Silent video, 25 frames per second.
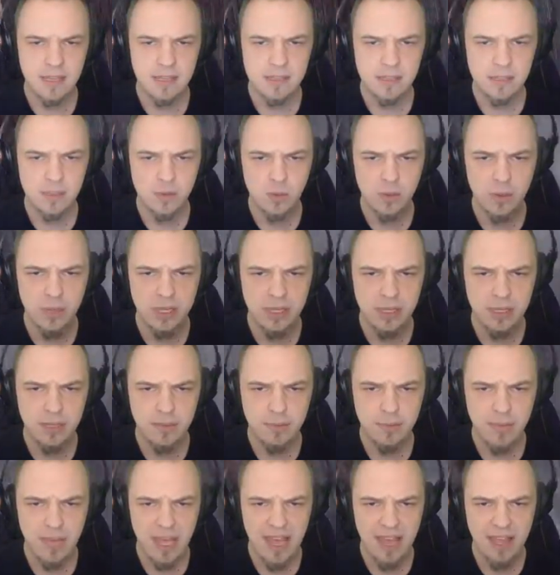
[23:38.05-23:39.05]
Doesn't
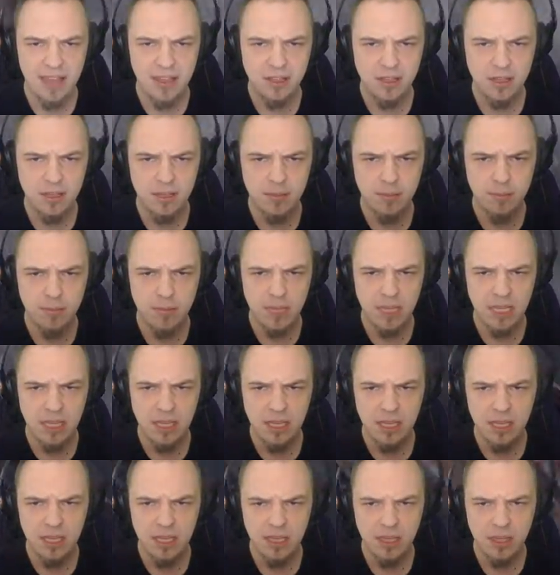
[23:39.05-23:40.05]
really matter to
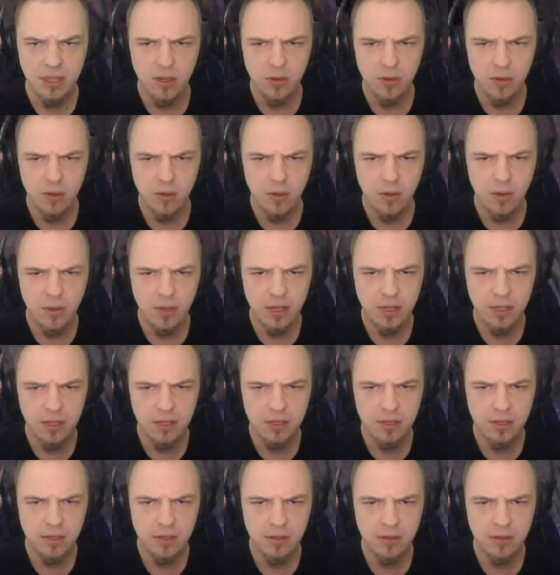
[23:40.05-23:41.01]
me, no.